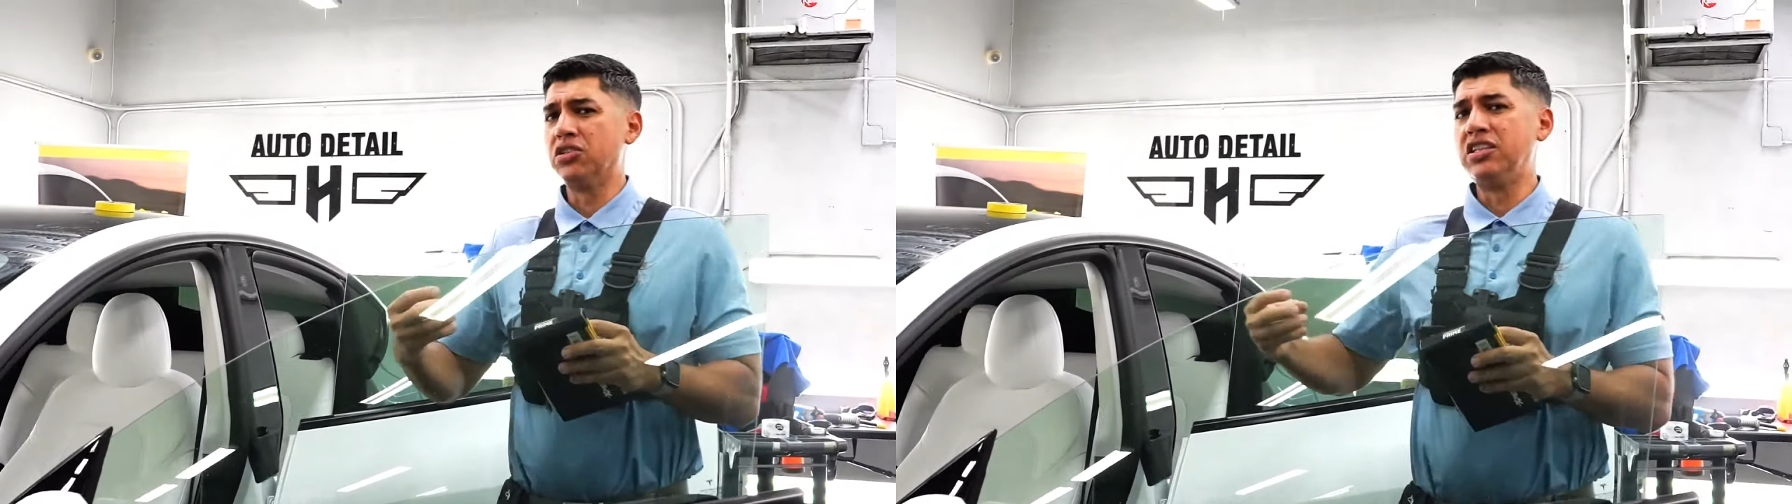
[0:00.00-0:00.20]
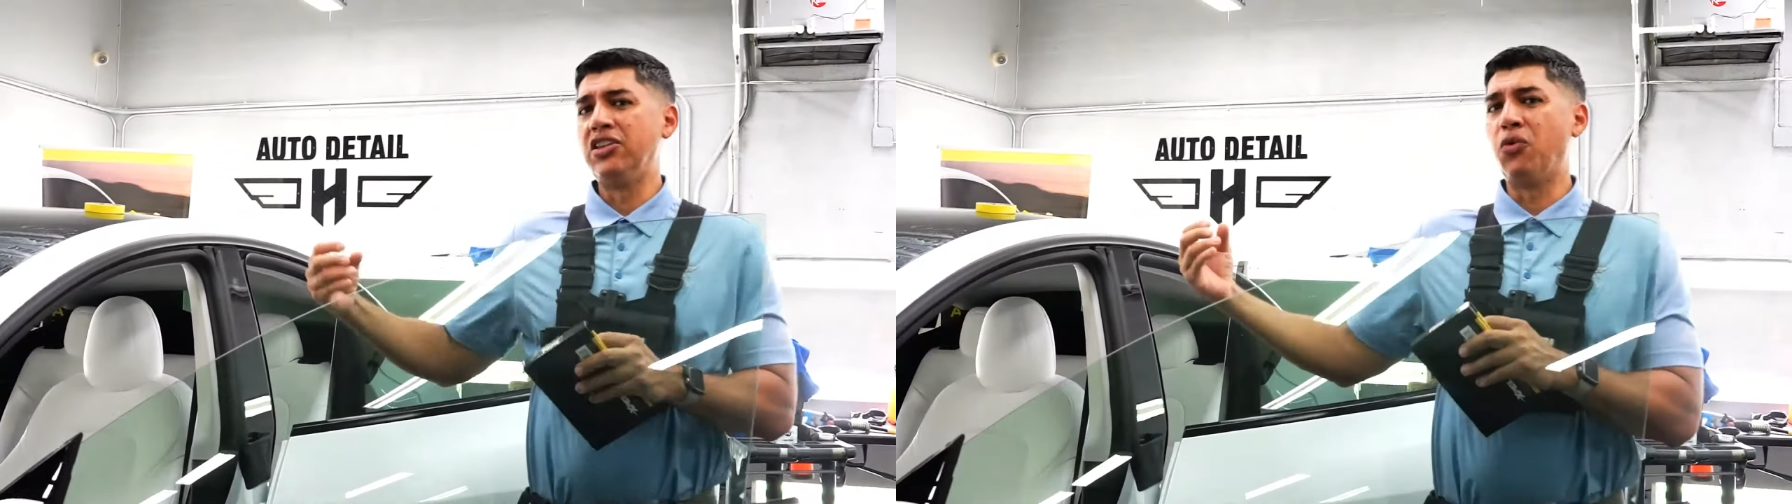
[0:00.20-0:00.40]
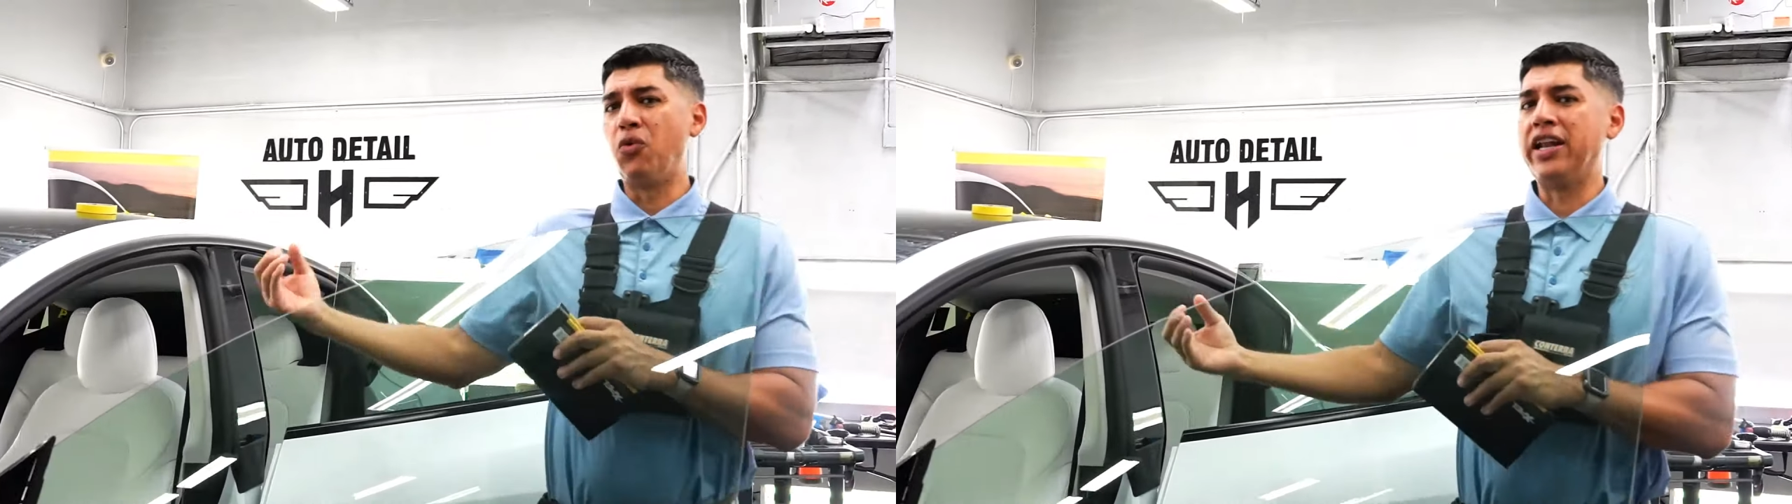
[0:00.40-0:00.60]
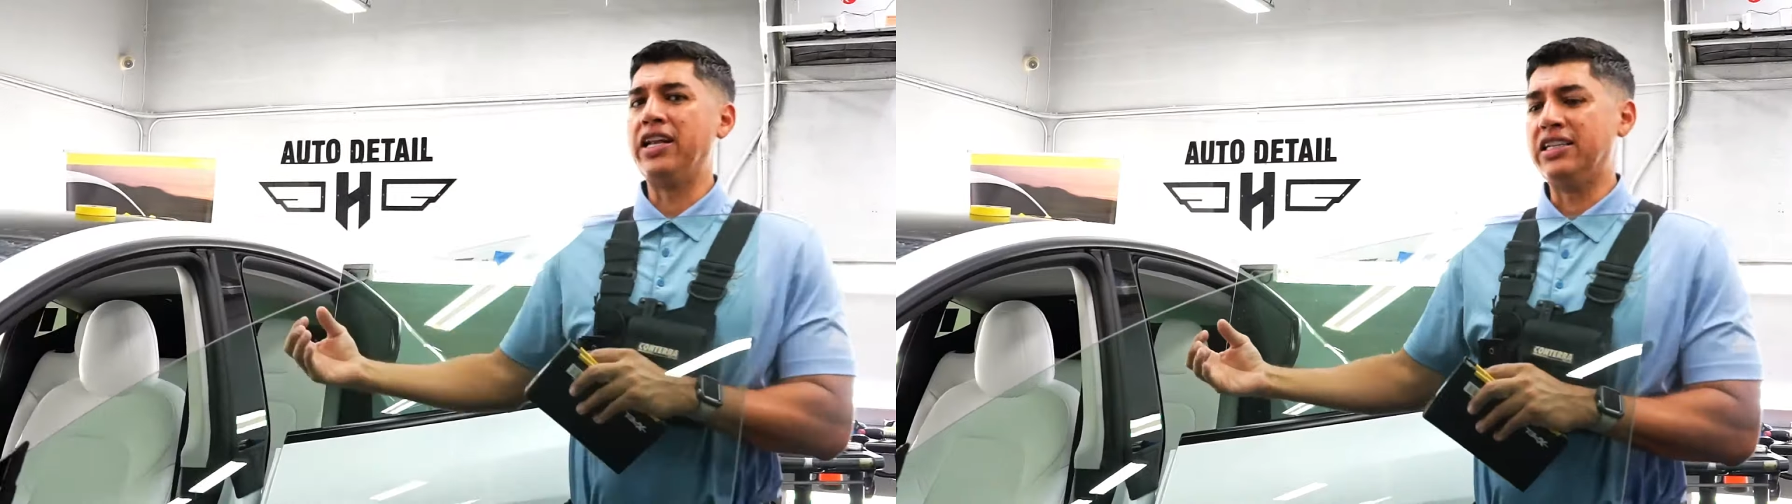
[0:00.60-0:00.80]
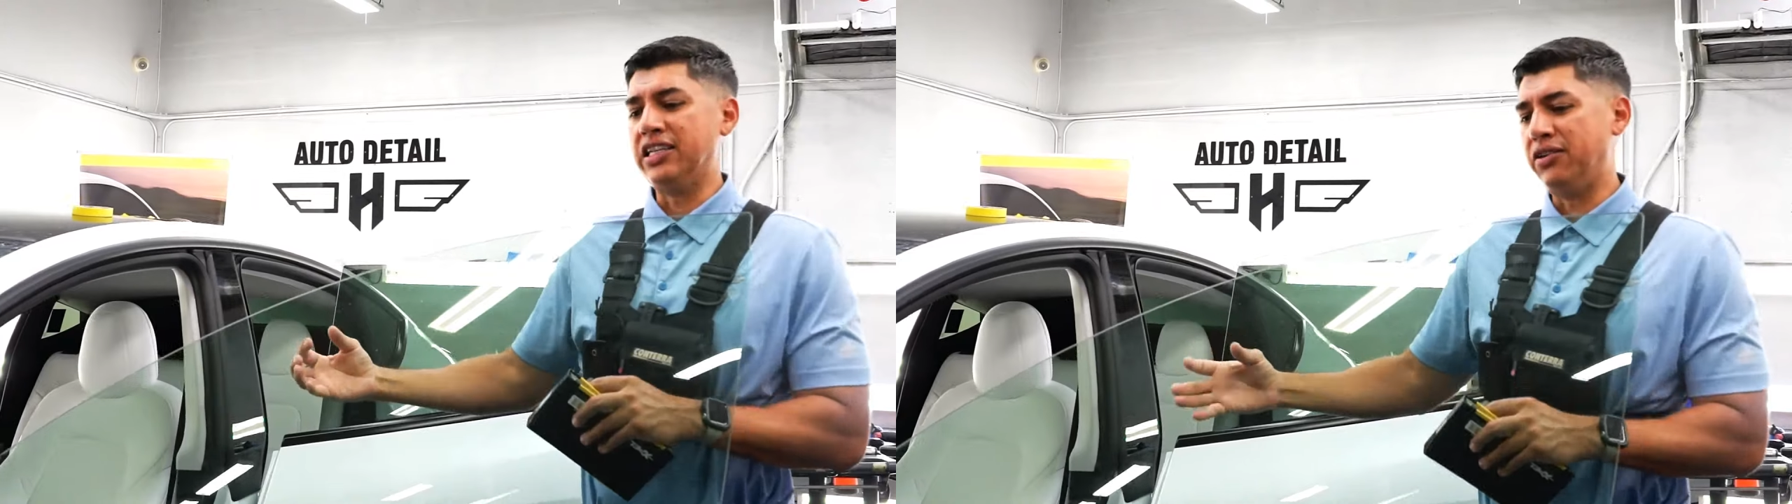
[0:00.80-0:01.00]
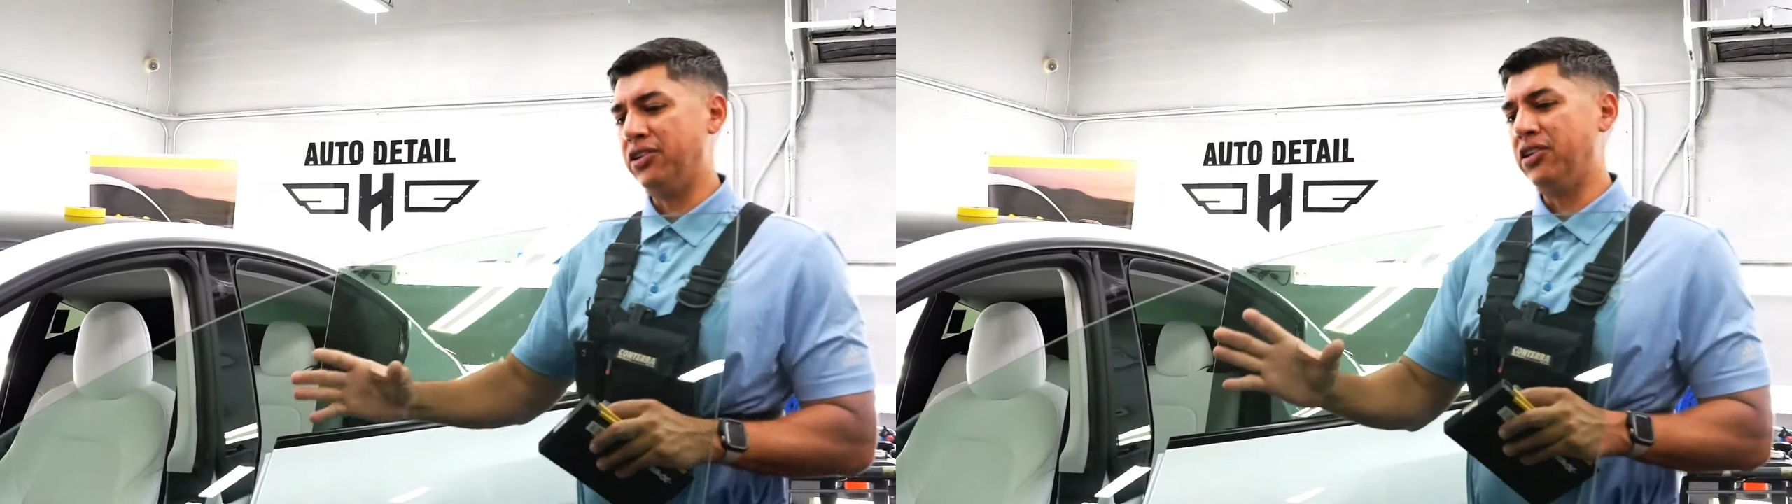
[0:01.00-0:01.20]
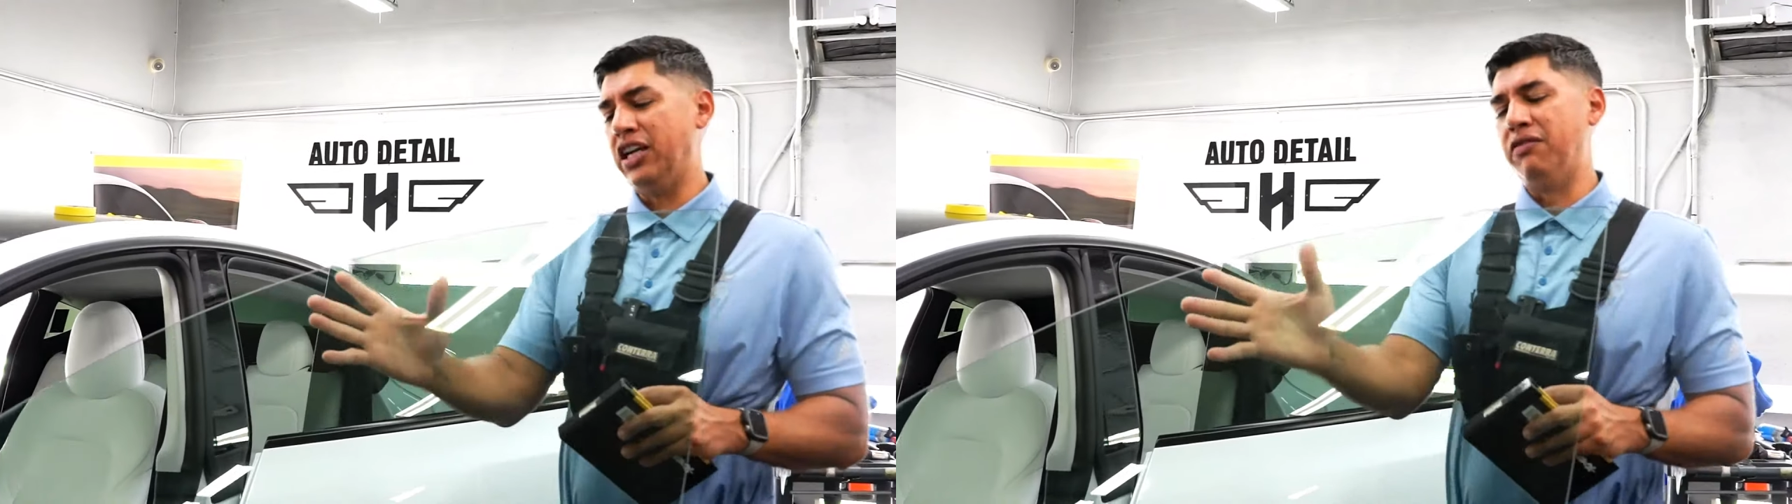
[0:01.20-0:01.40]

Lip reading: see the white interior